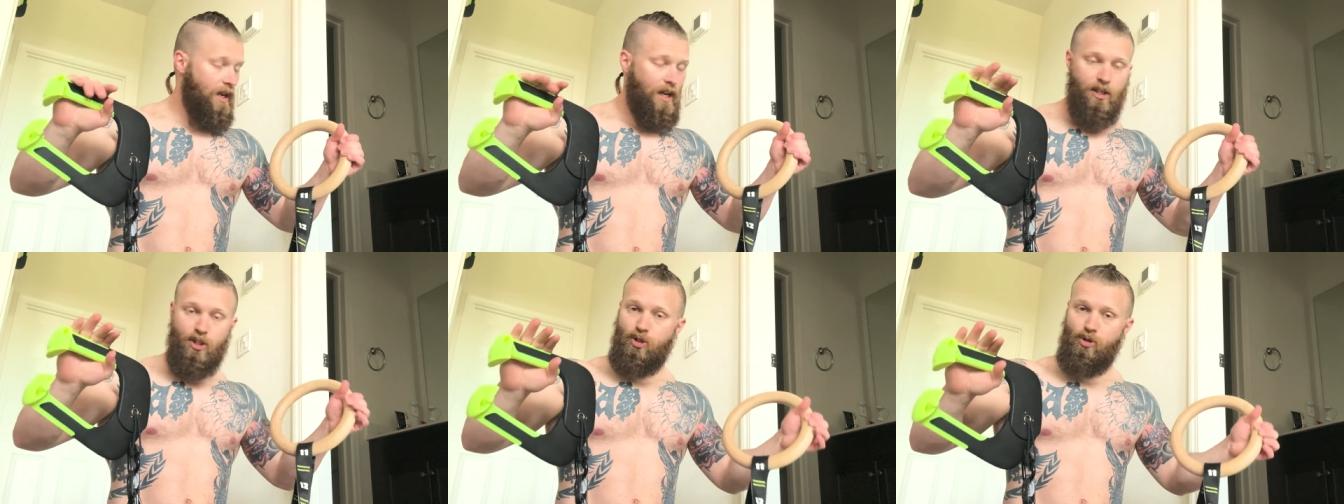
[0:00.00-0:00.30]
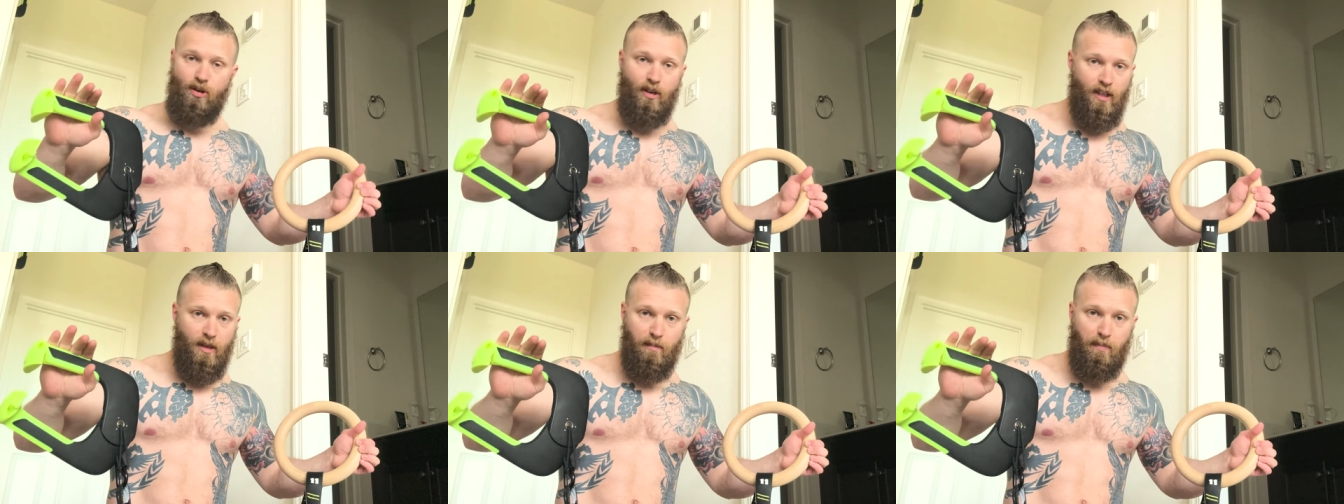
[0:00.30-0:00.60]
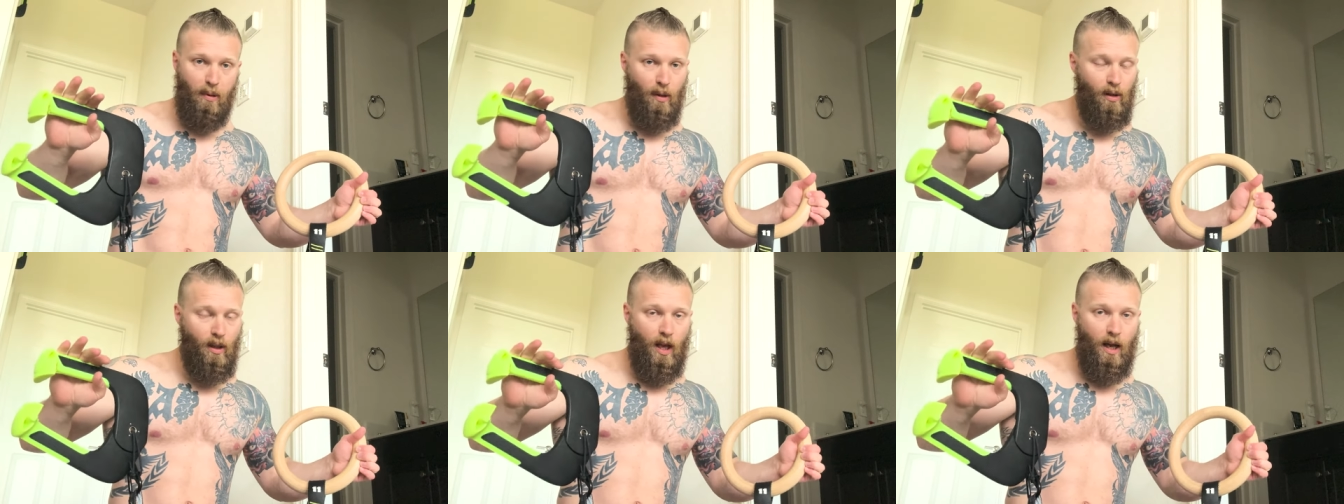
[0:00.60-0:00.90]

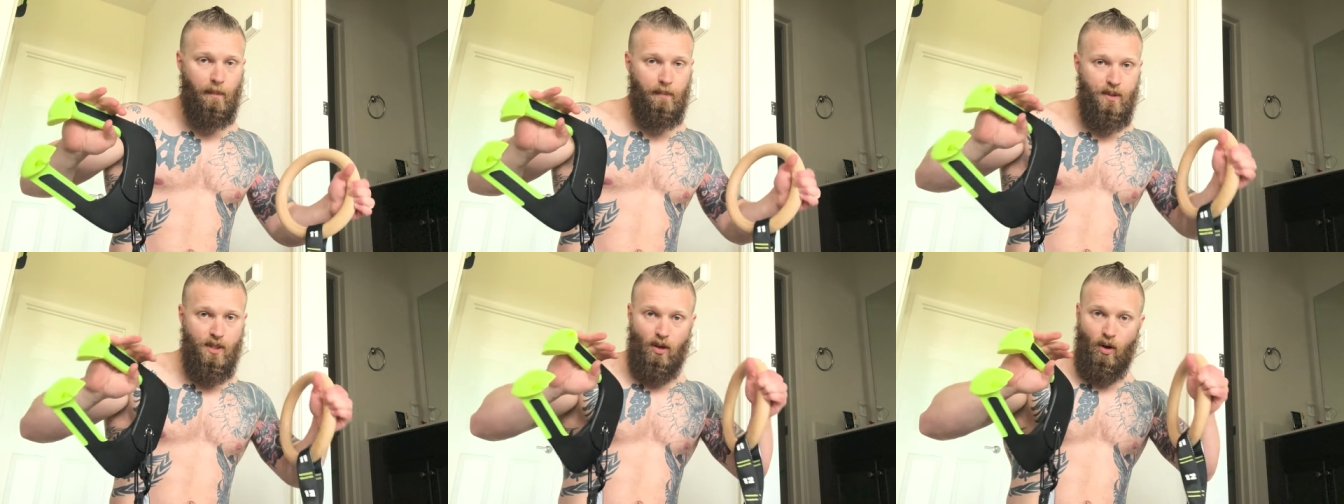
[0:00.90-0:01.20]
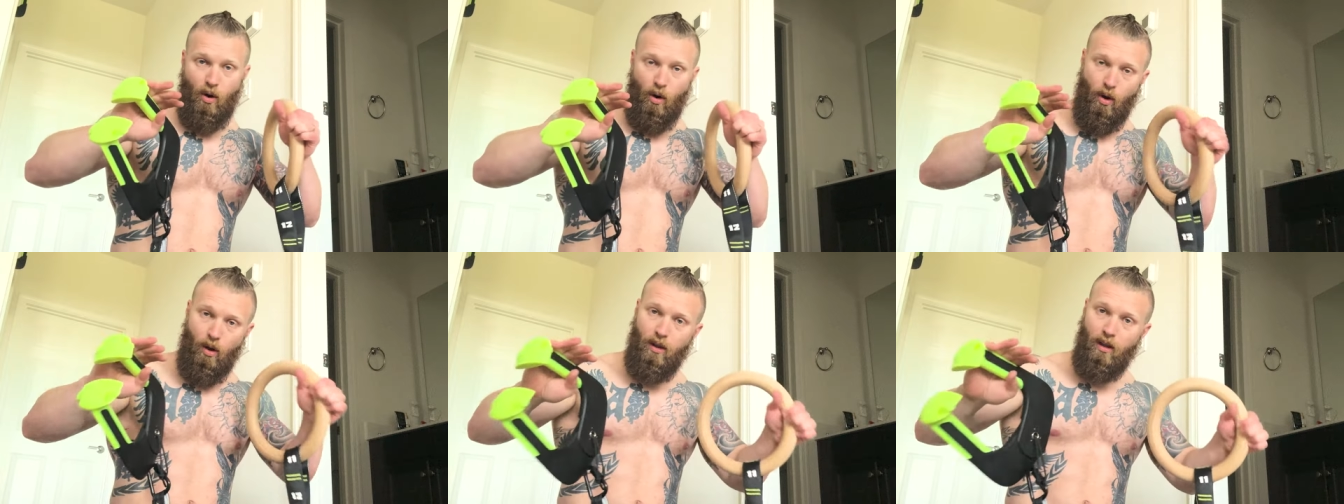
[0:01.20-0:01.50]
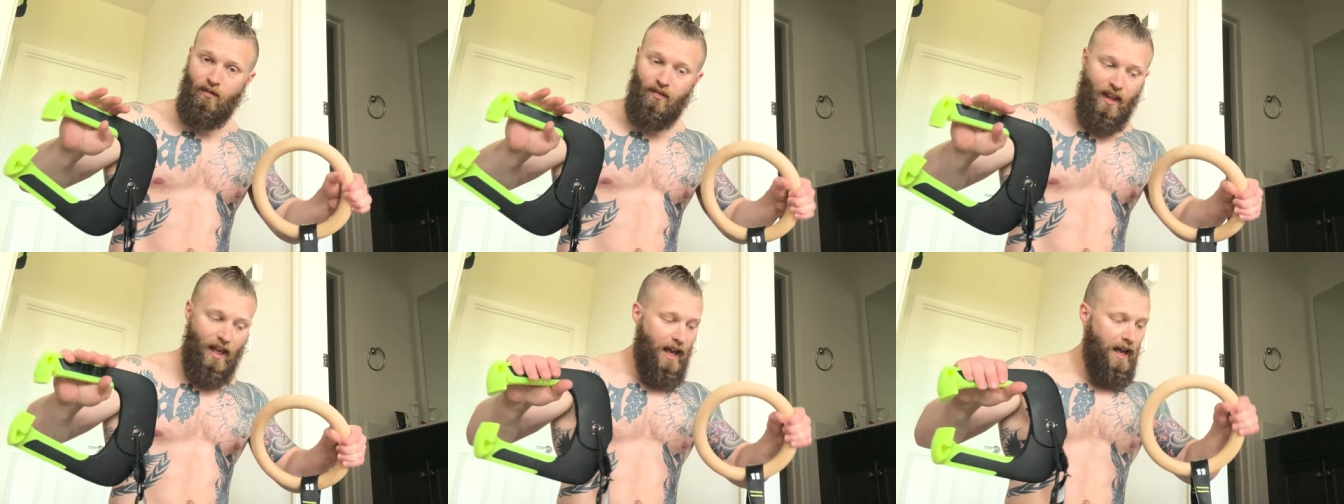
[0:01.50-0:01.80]
Australian pull-ups,
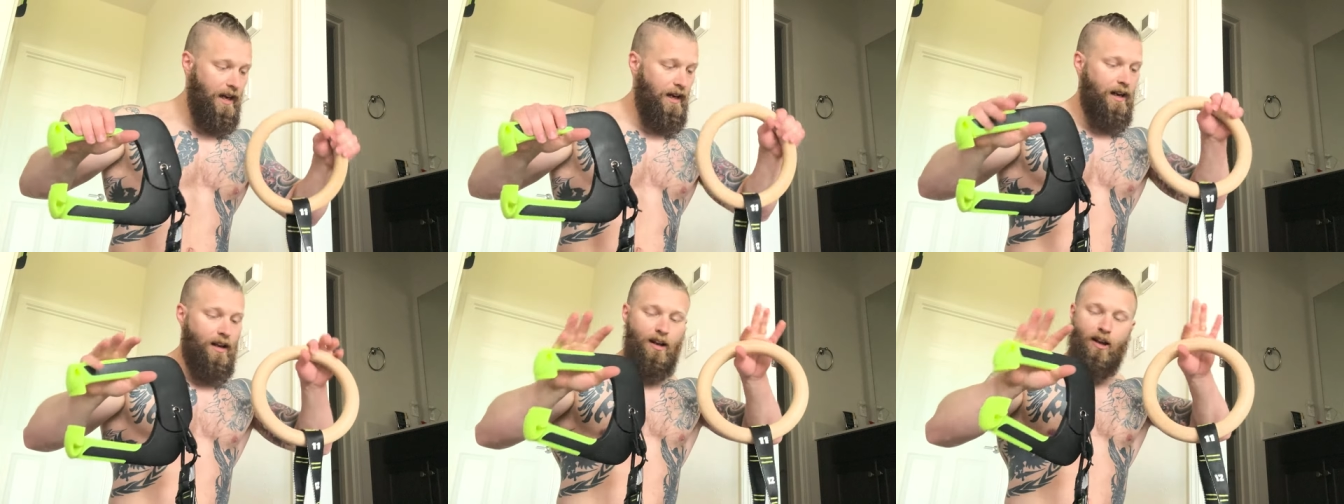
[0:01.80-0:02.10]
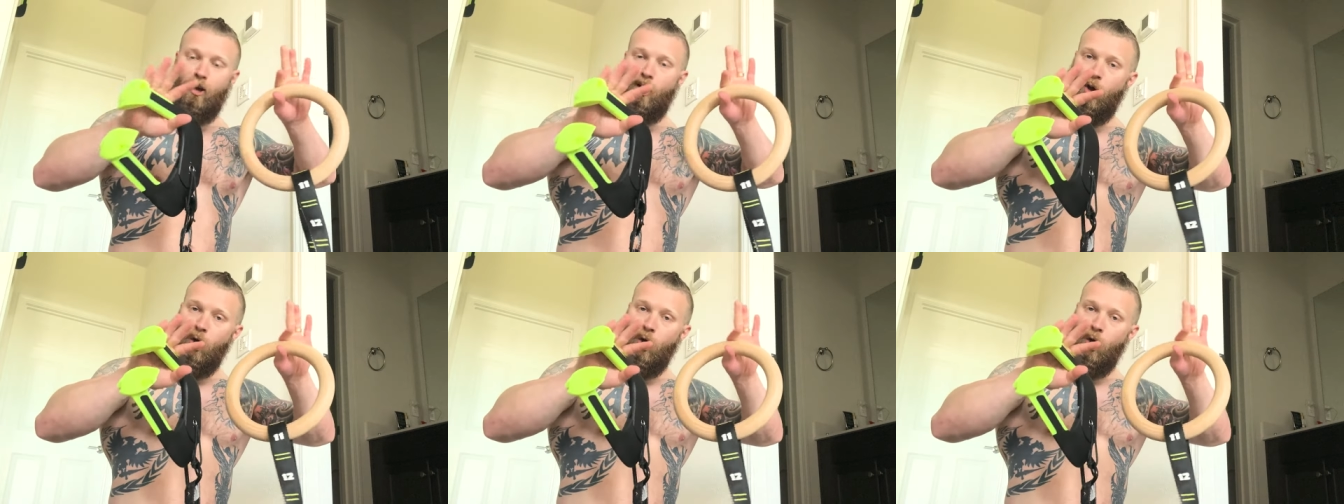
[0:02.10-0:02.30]
all of that